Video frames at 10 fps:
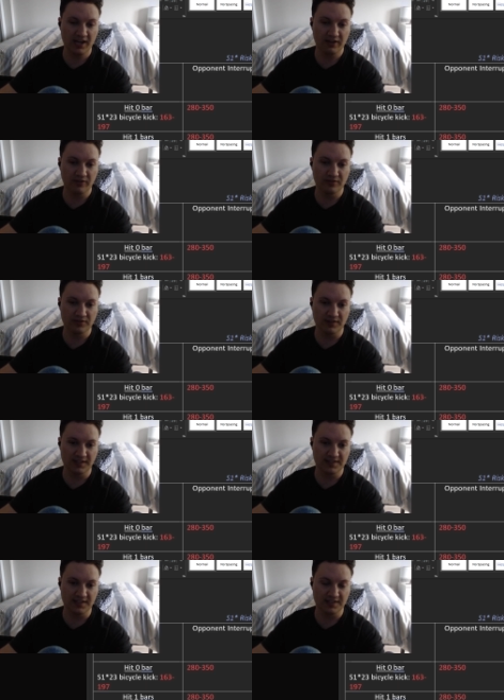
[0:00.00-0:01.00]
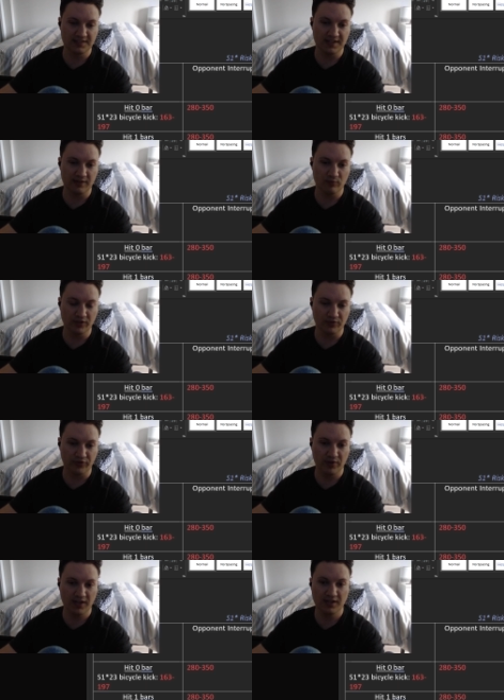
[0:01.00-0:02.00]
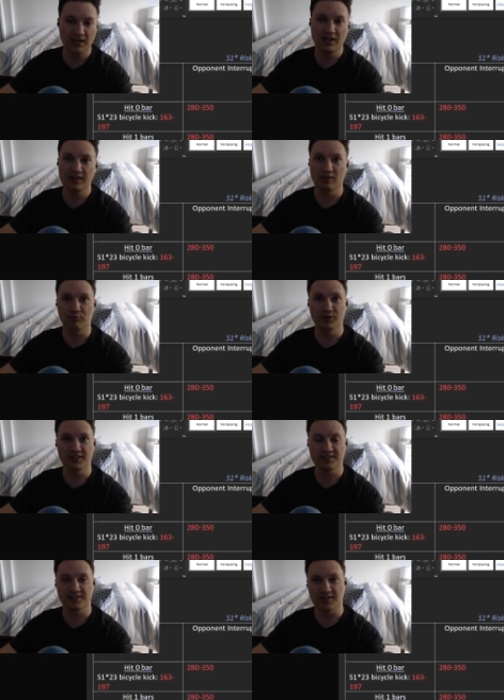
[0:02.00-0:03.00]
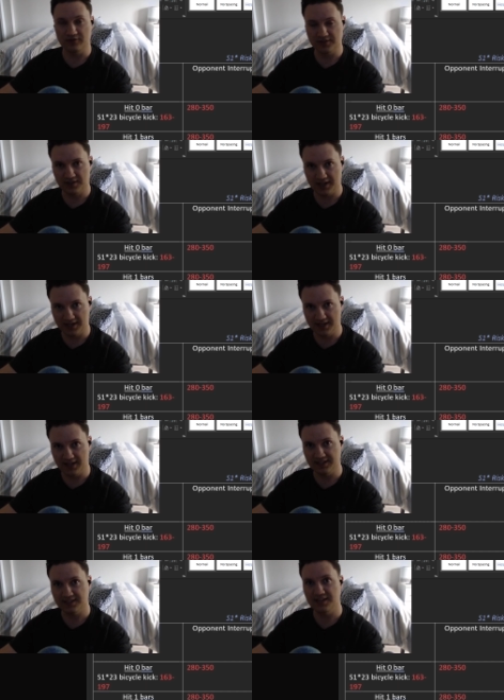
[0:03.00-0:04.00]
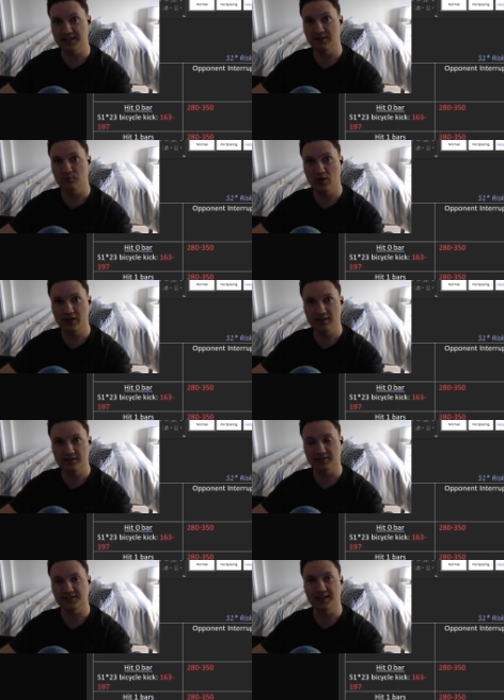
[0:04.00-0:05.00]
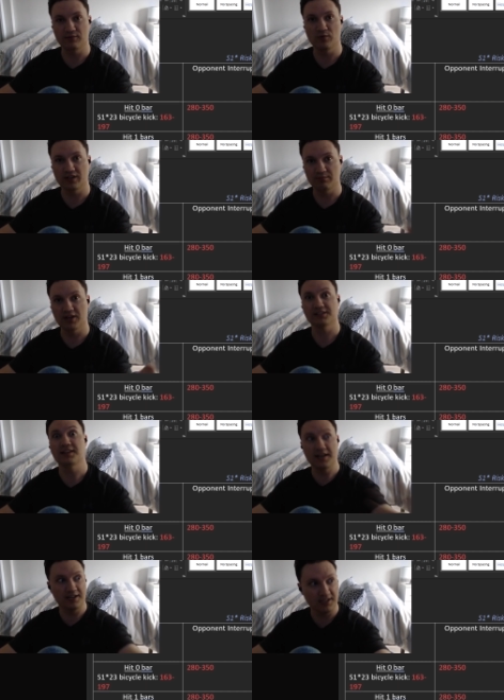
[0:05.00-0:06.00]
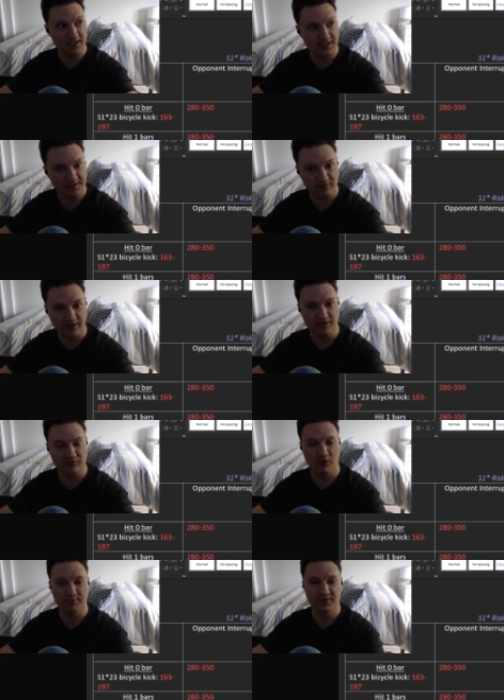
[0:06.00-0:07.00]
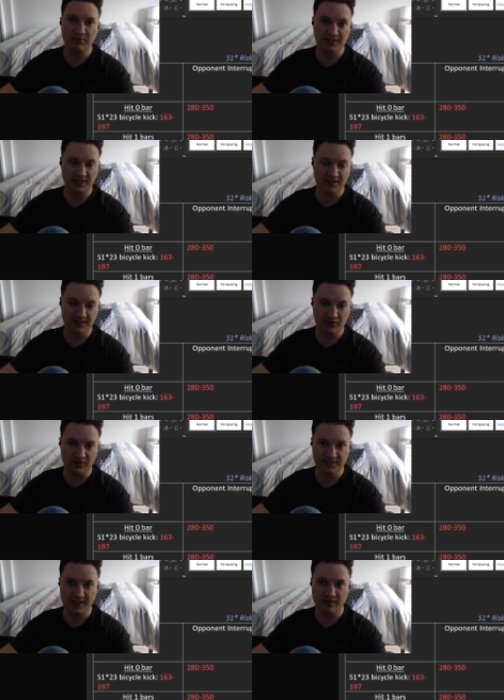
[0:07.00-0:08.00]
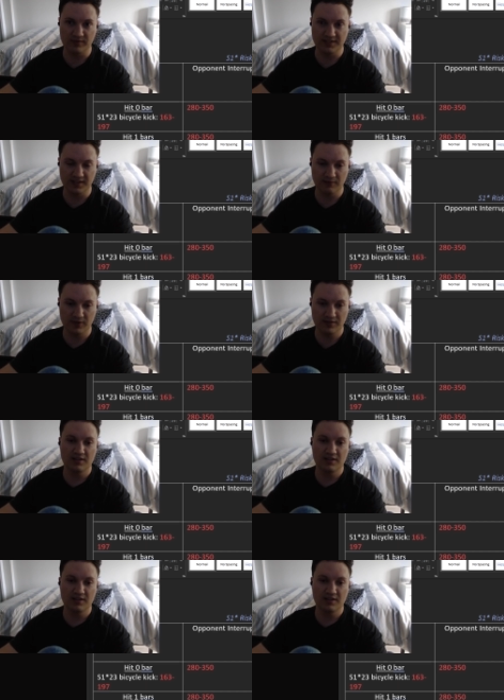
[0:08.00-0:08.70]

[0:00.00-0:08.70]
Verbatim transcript: higher, so this is standing one, two, three, the opponent starts hitting at standing one, now standing one he blocks, and then he hits, trying to interrupt because he thinks you're gonna stagger with standing one,